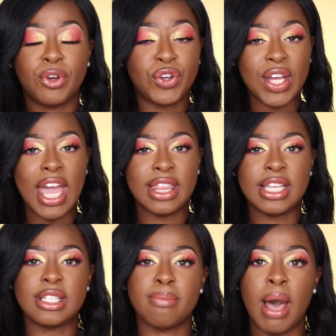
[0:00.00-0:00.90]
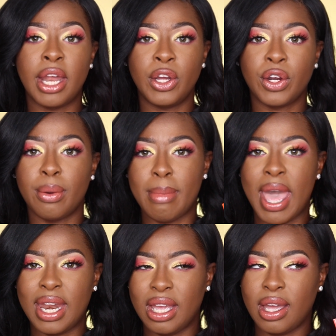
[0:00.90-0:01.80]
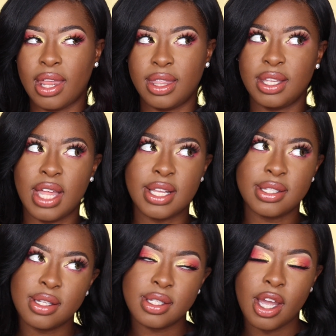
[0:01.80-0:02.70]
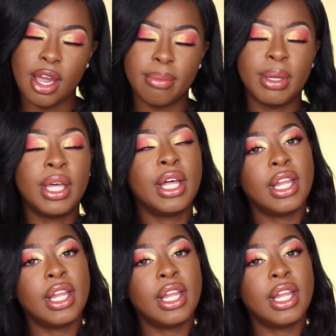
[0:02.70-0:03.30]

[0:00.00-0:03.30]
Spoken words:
create these monochromatic, I think that's the term,